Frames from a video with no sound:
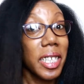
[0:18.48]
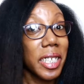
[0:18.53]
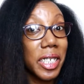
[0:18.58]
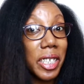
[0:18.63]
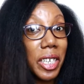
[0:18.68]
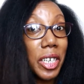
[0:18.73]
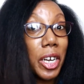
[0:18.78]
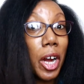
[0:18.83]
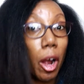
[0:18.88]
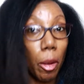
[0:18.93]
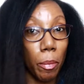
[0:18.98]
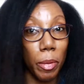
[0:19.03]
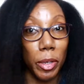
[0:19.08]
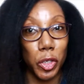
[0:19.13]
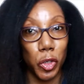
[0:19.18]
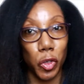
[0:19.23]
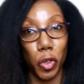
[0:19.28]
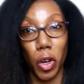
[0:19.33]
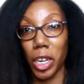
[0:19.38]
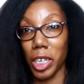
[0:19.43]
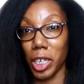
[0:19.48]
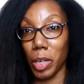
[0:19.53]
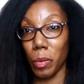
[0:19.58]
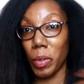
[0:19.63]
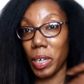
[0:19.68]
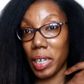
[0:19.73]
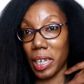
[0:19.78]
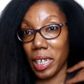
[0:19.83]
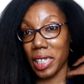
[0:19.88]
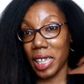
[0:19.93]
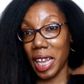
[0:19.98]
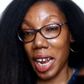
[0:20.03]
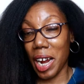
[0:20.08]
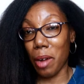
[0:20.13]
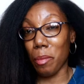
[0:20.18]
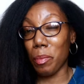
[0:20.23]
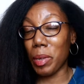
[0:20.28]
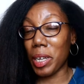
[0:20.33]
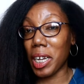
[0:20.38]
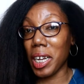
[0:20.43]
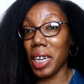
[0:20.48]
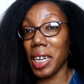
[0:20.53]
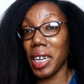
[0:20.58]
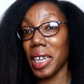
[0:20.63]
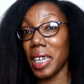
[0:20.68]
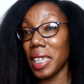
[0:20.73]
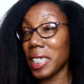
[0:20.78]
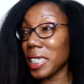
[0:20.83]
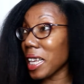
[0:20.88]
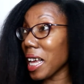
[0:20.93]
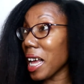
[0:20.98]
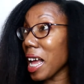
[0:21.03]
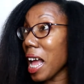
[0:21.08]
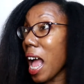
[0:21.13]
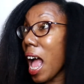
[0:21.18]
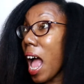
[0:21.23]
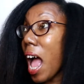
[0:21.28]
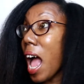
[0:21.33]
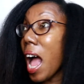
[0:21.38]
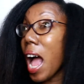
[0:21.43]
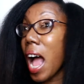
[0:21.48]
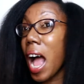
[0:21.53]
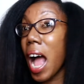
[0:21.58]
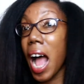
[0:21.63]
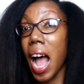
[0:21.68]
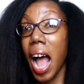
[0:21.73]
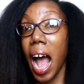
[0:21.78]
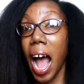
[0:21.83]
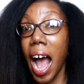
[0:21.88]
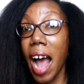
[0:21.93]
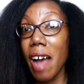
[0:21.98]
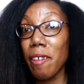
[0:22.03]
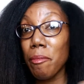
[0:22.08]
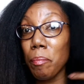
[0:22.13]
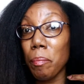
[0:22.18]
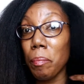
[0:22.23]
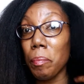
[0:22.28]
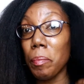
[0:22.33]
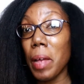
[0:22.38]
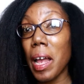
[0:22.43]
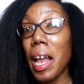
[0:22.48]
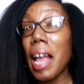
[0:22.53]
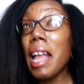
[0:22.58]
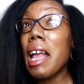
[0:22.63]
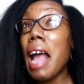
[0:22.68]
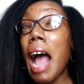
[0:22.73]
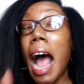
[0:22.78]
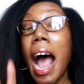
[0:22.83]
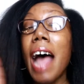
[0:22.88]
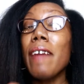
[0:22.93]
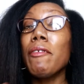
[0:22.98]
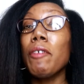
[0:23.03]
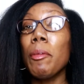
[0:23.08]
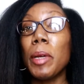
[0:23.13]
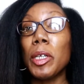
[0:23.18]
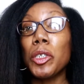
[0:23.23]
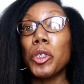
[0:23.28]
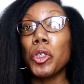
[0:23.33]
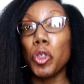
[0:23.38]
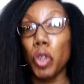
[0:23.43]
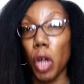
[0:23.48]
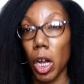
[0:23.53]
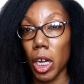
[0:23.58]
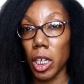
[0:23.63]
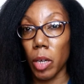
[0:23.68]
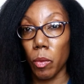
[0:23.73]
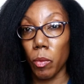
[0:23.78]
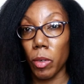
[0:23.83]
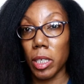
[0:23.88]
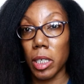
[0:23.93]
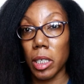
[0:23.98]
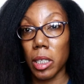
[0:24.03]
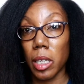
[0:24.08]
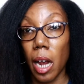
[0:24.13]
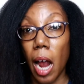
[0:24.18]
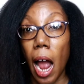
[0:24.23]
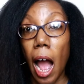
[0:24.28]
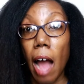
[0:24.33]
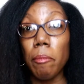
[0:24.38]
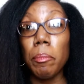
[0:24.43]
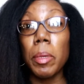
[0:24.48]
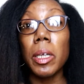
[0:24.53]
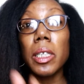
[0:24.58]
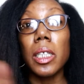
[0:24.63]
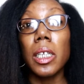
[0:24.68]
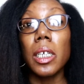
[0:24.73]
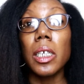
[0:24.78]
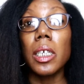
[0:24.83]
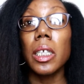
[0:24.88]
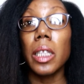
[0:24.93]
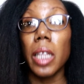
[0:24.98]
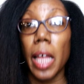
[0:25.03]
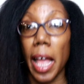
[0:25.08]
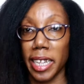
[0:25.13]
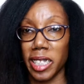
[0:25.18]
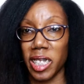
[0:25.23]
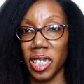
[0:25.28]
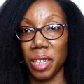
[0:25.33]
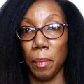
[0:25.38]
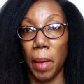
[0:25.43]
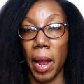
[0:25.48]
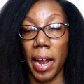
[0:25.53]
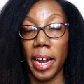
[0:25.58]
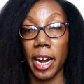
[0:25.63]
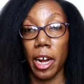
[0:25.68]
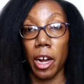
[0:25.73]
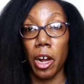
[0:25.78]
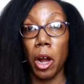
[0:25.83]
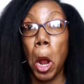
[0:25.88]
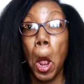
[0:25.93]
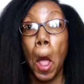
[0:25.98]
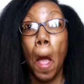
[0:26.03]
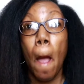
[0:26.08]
Your girl been struggling with this hair because I haven't been struggling with this hair. I've been neglecting my hair.